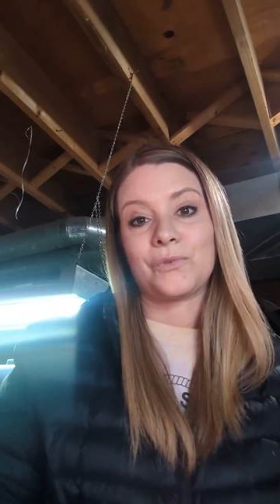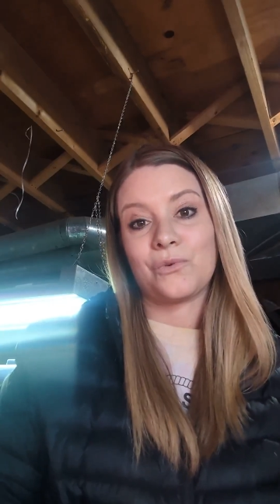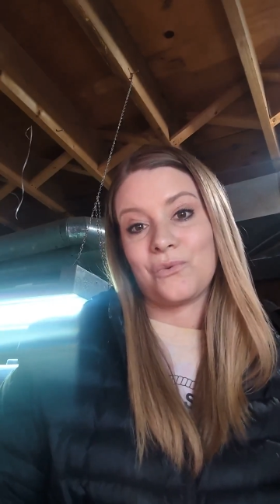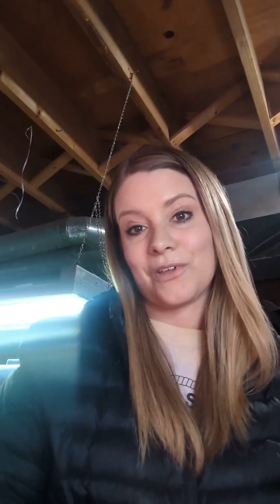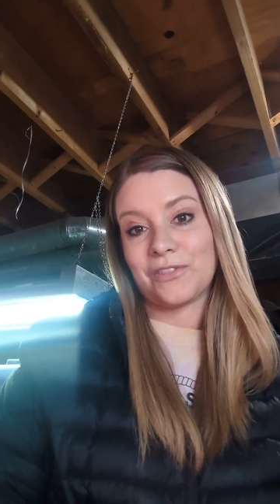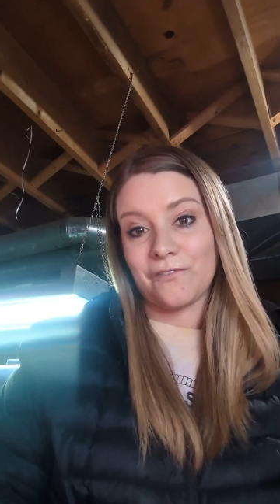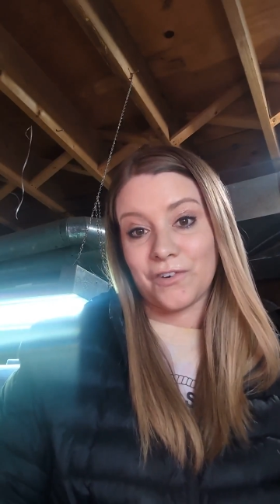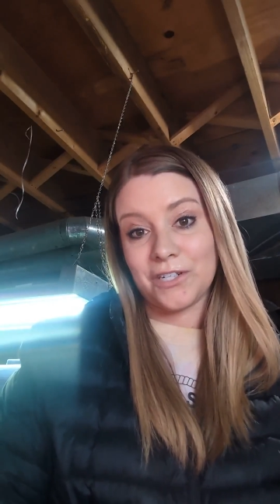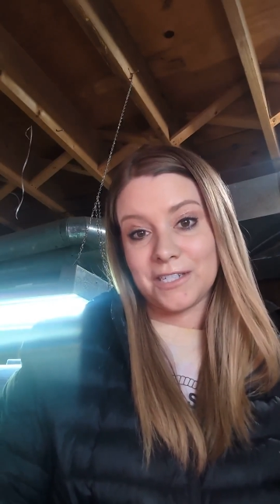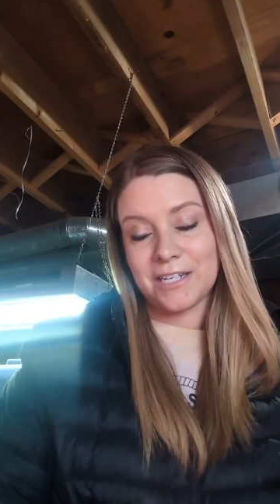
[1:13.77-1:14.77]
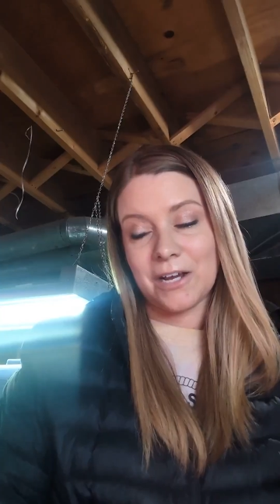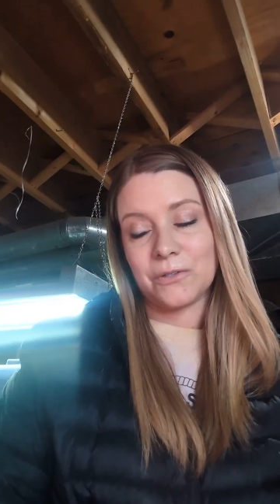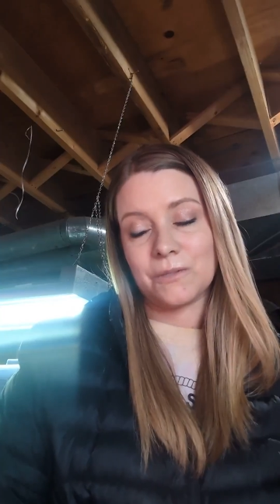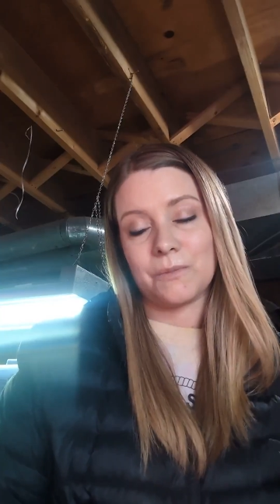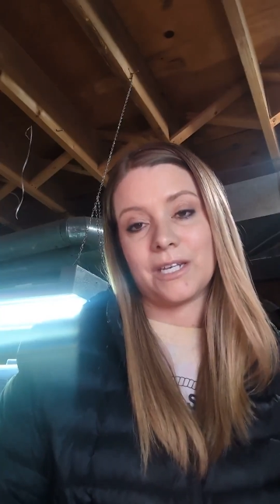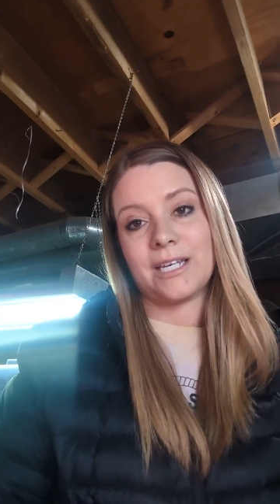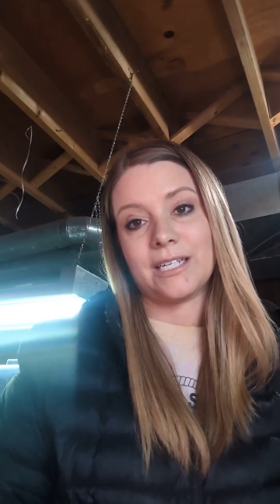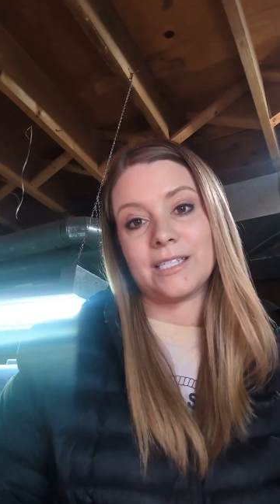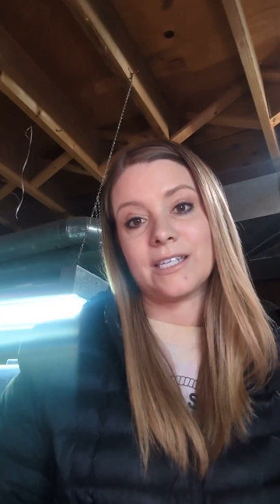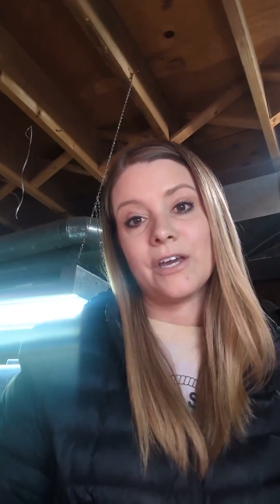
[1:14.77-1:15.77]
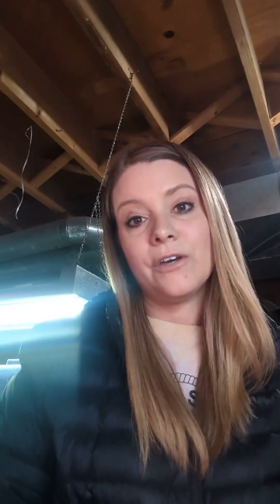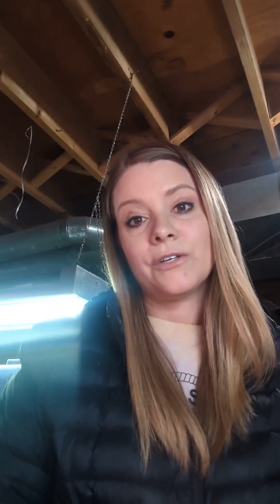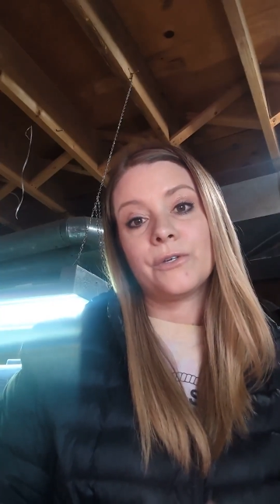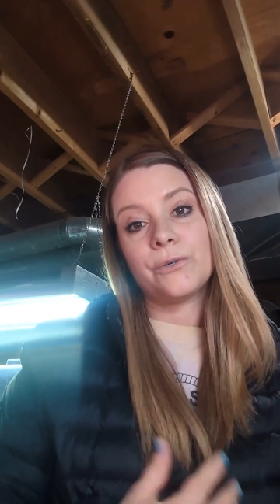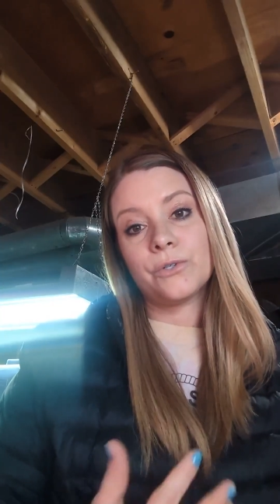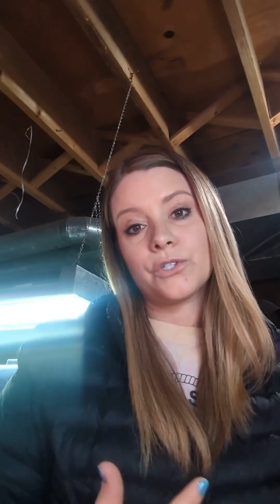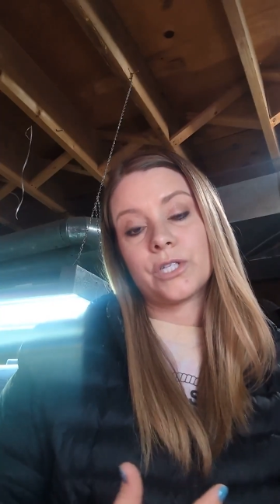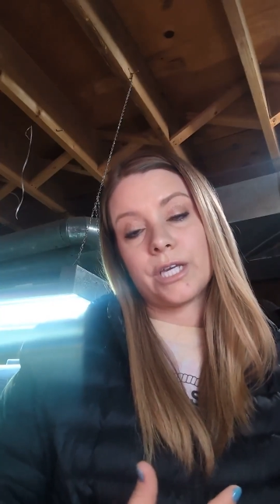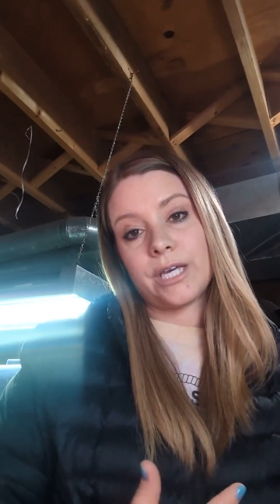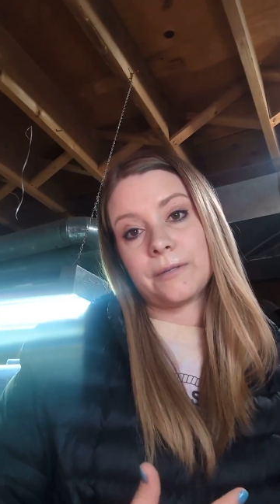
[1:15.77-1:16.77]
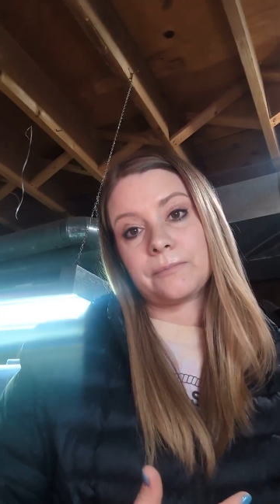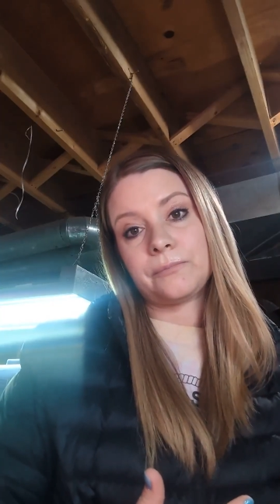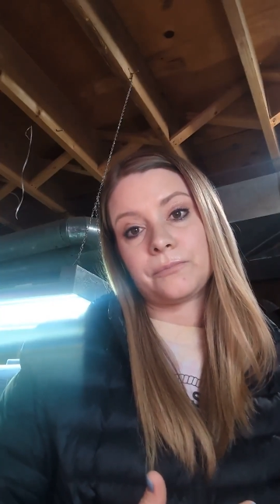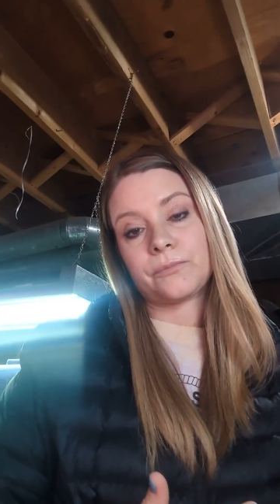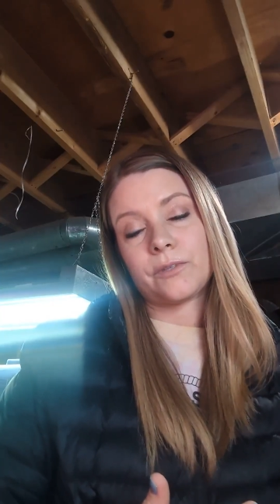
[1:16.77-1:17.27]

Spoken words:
with the first announcement is usually